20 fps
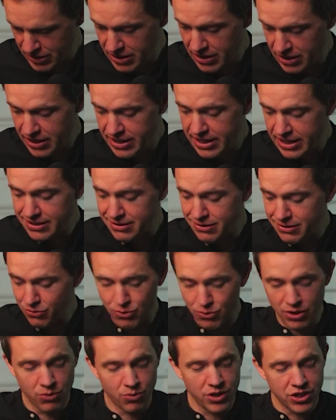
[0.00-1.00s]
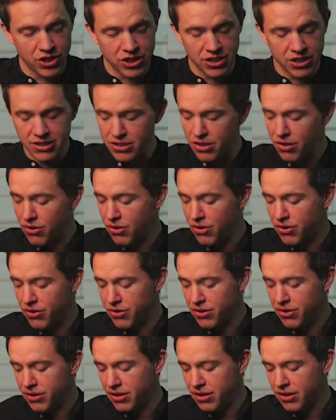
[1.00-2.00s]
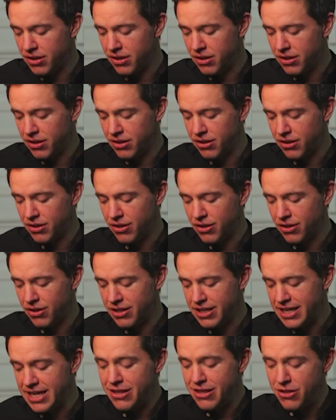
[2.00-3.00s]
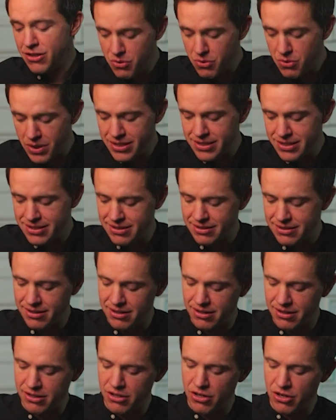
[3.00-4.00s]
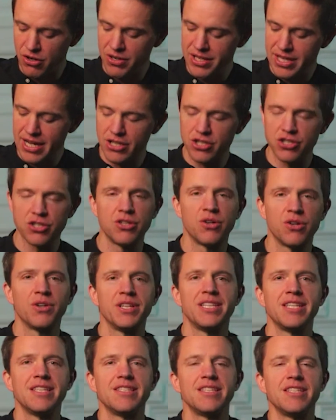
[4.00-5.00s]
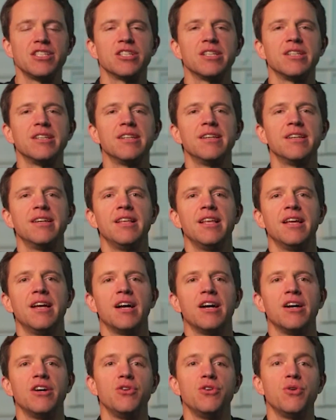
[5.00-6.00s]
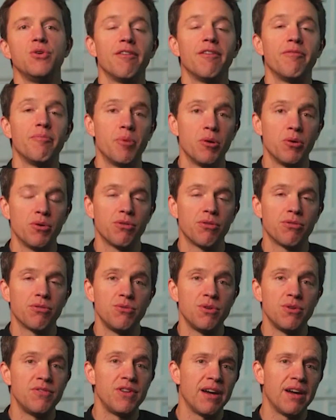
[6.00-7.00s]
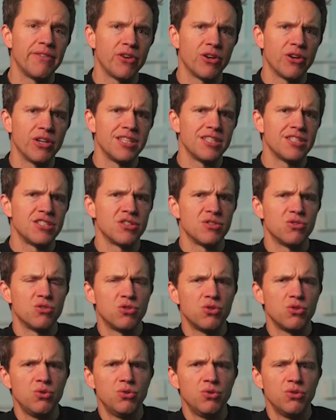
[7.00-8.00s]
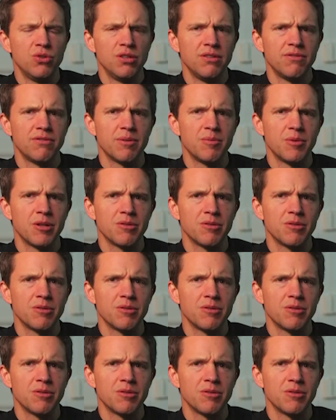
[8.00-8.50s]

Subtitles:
Yes. Quick questions on in the US, early action, early decision. You have both. You even have early decision too, if I'm not